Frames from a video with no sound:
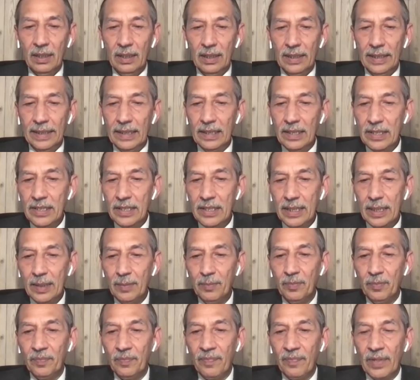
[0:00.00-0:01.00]

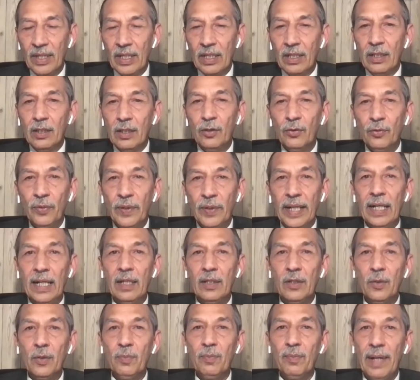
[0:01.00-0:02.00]
leadership failed
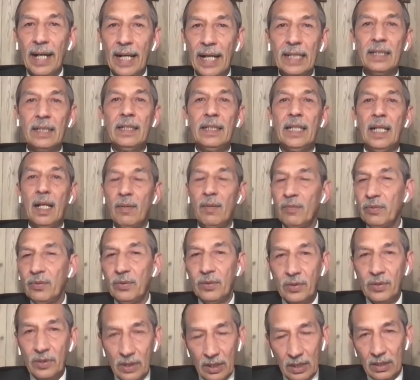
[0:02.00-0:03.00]
to back the armed
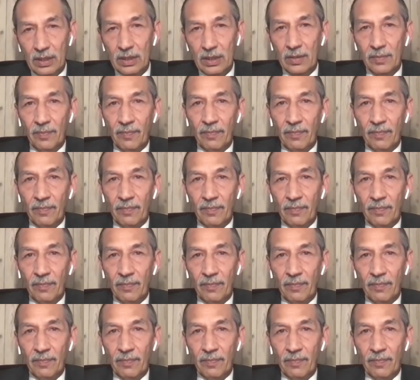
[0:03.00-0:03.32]
forces.